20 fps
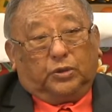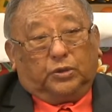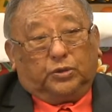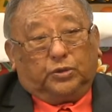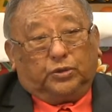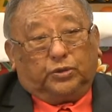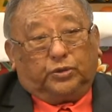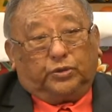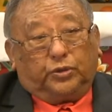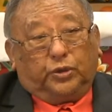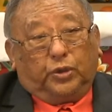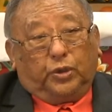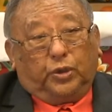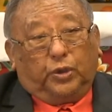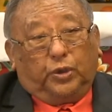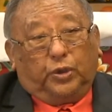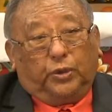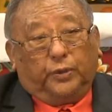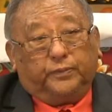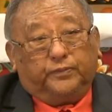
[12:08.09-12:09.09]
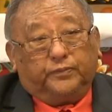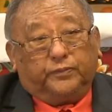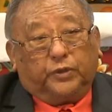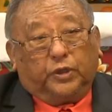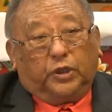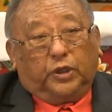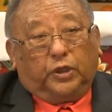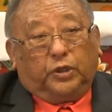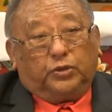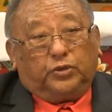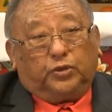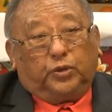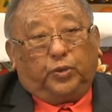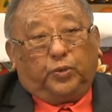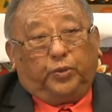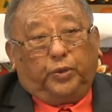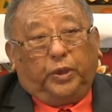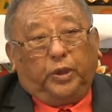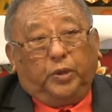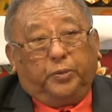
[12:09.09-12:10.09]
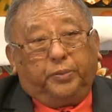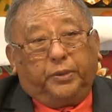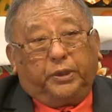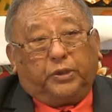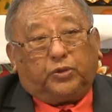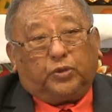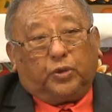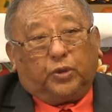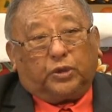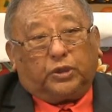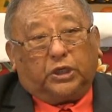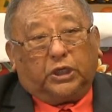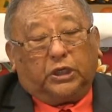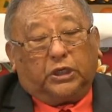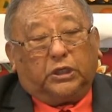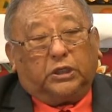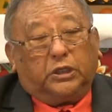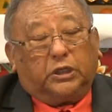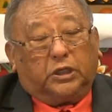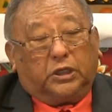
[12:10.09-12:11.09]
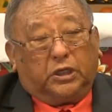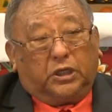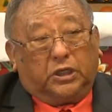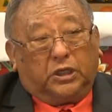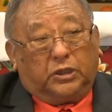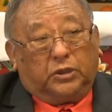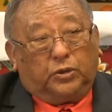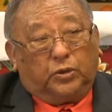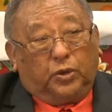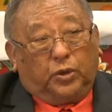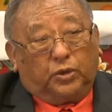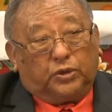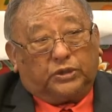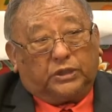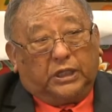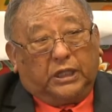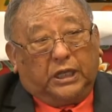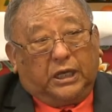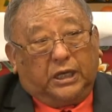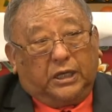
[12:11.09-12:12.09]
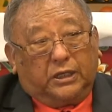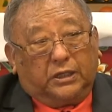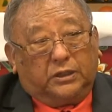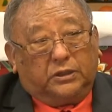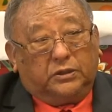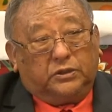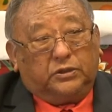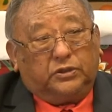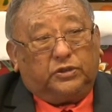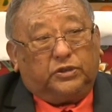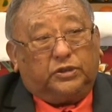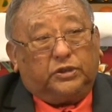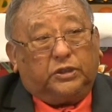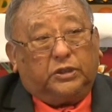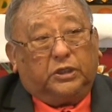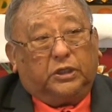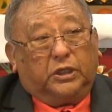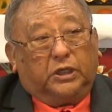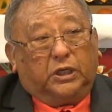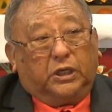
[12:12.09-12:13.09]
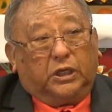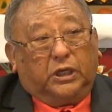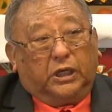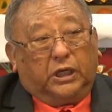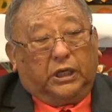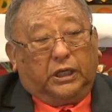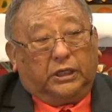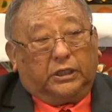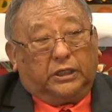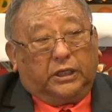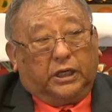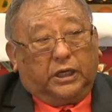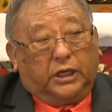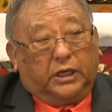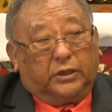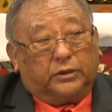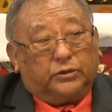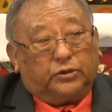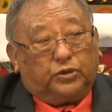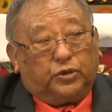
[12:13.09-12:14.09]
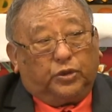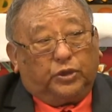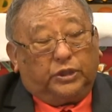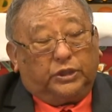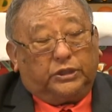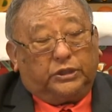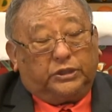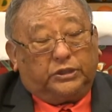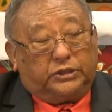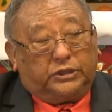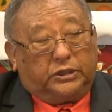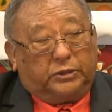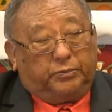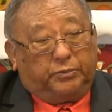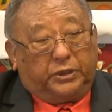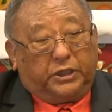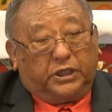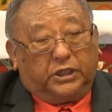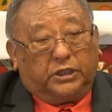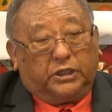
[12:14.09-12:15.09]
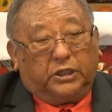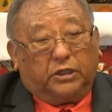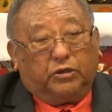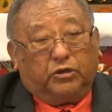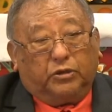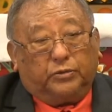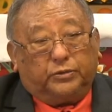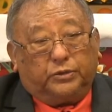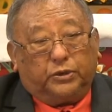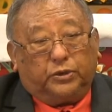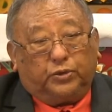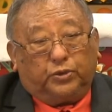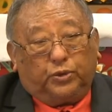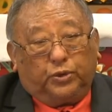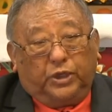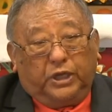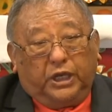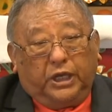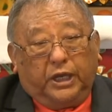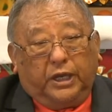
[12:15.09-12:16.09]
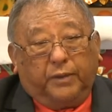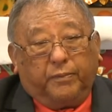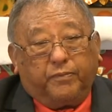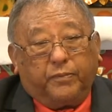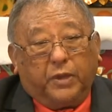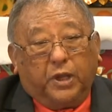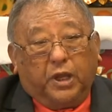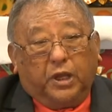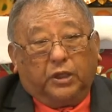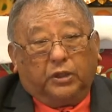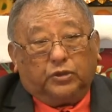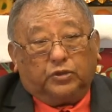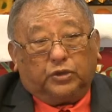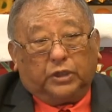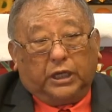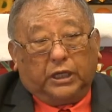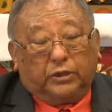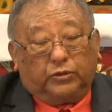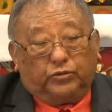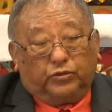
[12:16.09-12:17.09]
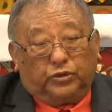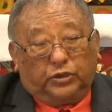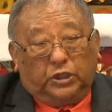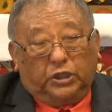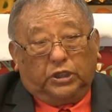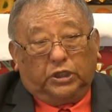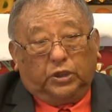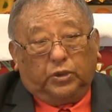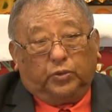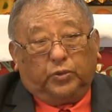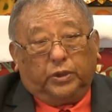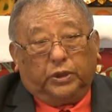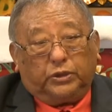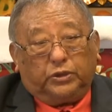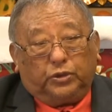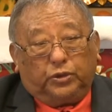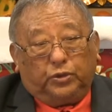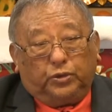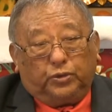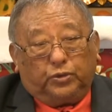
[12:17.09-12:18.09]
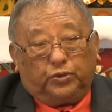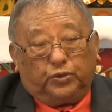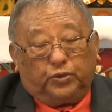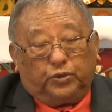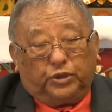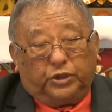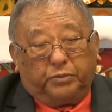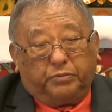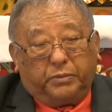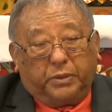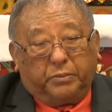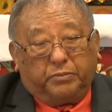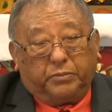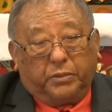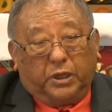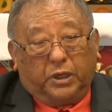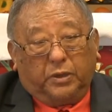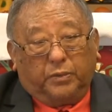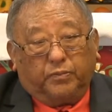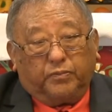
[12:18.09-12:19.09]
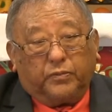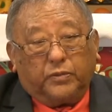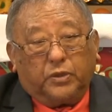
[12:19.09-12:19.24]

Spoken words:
So we'll be talking in those lines. And so it is the beginning of the today. So I really want you to remember,